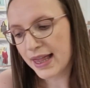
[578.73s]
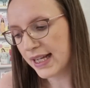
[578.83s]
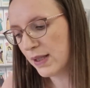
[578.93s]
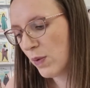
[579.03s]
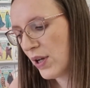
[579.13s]

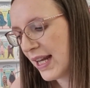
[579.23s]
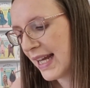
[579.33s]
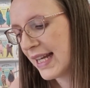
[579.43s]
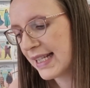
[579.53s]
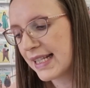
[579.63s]
This one
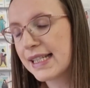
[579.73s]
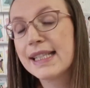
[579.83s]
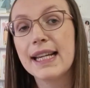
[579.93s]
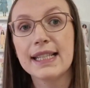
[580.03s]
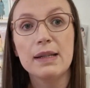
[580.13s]
is
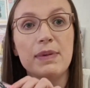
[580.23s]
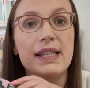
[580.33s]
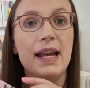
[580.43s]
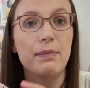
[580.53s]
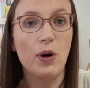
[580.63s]

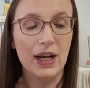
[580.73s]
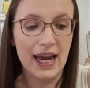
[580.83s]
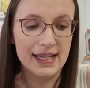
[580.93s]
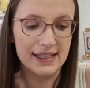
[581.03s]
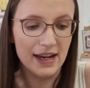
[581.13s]
60%
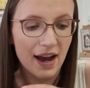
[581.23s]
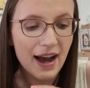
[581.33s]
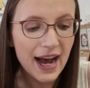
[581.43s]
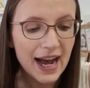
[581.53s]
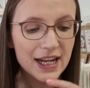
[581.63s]

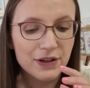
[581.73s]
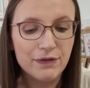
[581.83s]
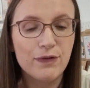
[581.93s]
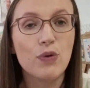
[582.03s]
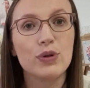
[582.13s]
polyester and
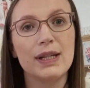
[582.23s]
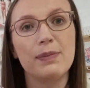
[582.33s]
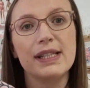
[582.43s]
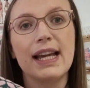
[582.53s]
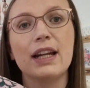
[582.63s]

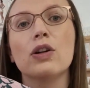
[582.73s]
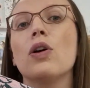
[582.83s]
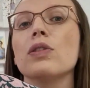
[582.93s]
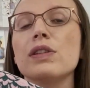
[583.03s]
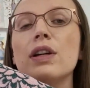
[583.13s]
40%
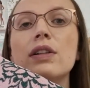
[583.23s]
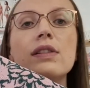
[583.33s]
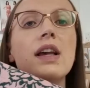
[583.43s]
cotton.